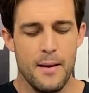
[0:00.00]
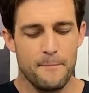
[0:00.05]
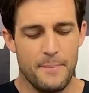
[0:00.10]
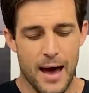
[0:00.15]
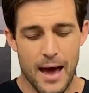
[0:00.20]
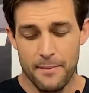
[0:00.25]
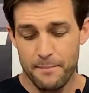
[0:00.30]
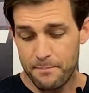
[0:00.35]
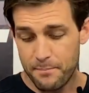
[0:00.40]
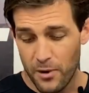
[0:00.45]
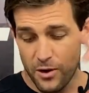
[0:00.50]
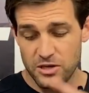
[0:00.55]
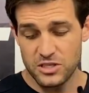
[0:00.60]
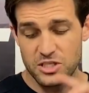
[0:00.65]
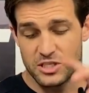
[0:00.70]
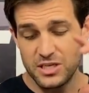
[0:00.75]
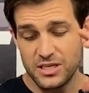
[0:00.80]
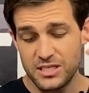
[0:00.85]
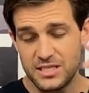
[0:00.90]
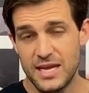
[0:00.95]
But
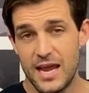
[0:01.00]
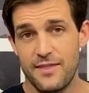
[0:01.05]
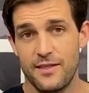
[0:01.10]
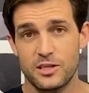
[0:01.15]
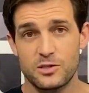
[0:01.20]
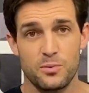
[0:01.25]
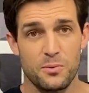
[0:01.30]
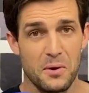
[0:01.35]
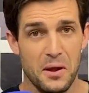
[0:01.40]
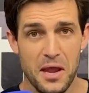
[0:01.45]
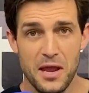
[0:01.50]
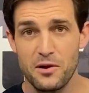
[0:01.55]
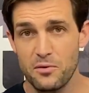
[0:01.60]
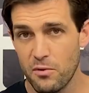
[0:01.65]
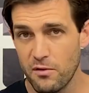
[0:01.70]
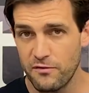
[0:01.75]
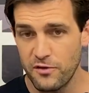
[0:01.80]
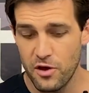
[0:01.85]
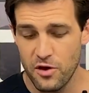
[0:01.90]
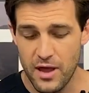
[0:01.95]
Boston 10, that's what we're here to
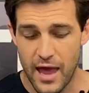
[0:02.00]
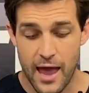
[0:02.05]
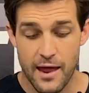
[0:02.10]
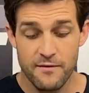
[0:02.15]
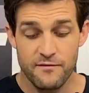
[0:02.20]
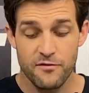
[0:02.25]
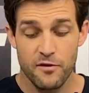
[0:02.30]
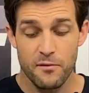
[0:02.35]
review. And